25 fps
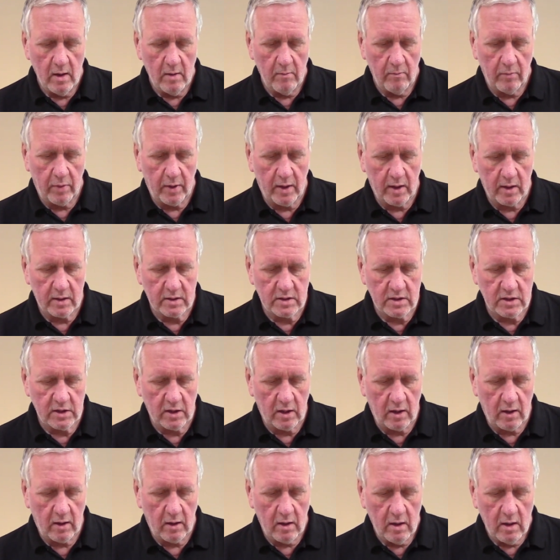but
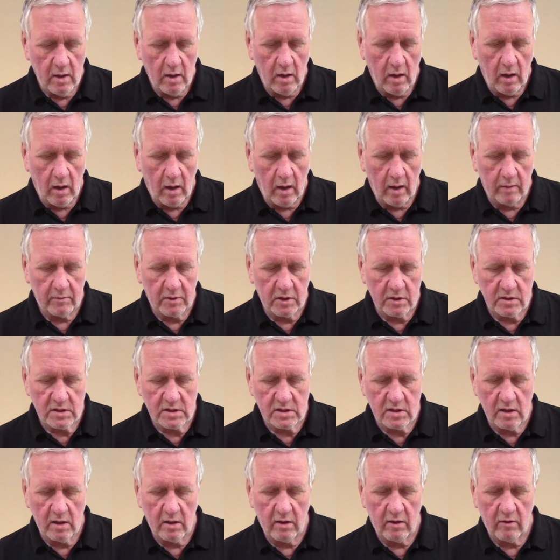I'm going to
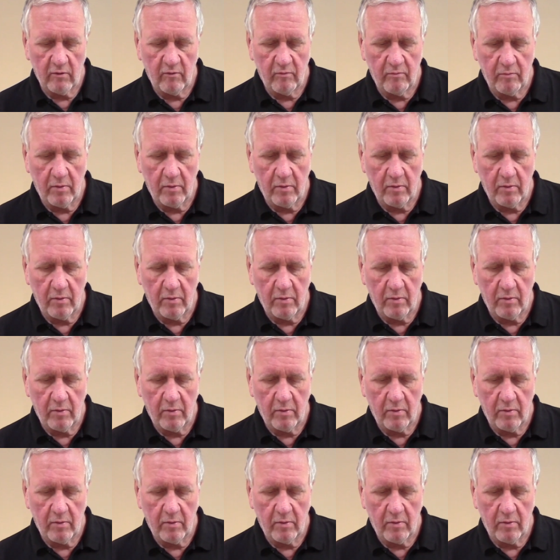start off